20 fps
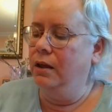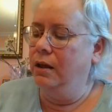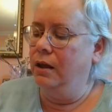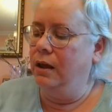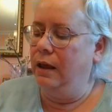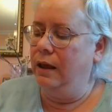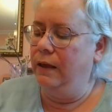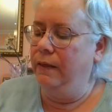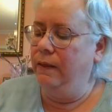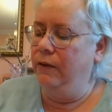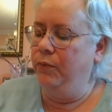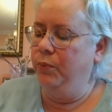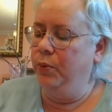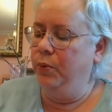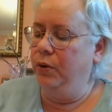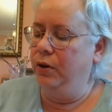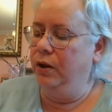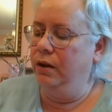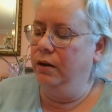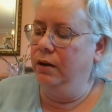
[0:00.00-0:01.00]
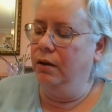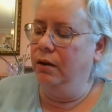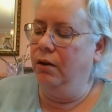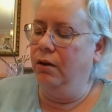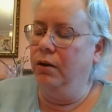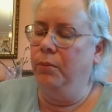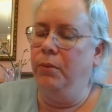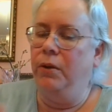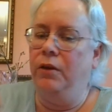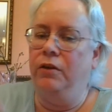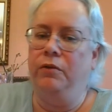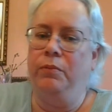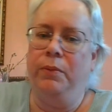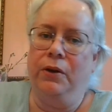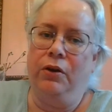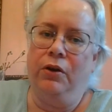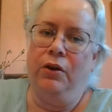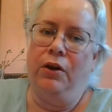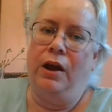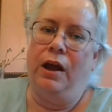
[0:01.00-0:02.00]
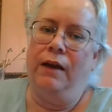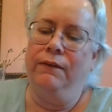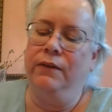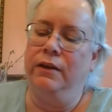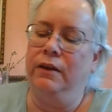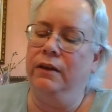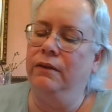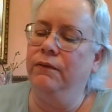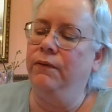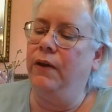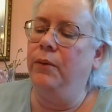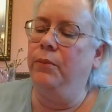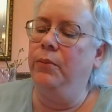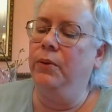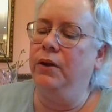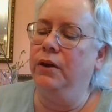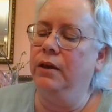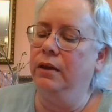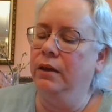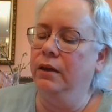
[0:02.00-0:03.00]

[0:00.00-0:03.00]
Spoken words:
And they've put it on a much bigger Afghan fabric.